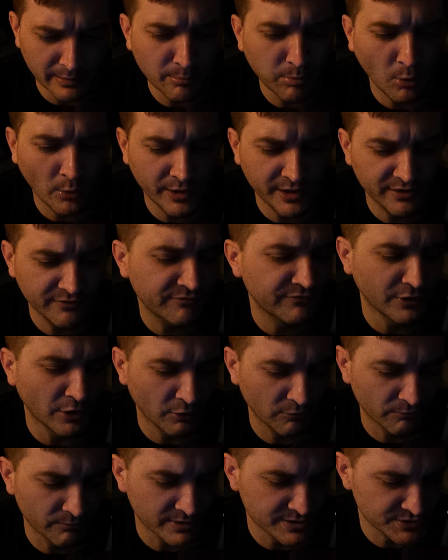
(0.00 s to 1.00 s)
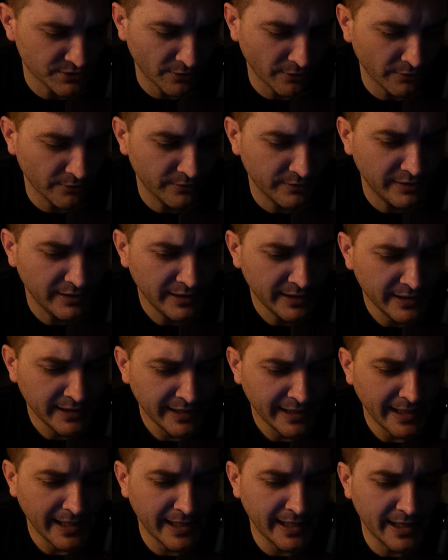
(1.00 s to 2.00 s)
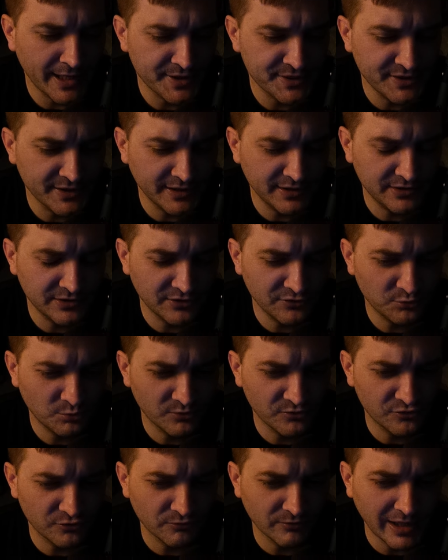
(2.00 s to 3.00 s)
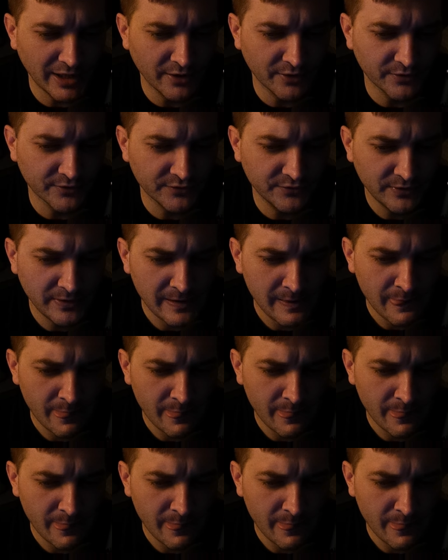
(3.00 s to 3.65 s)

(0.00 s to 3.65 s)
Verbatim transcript: a point of no return, and I think this was around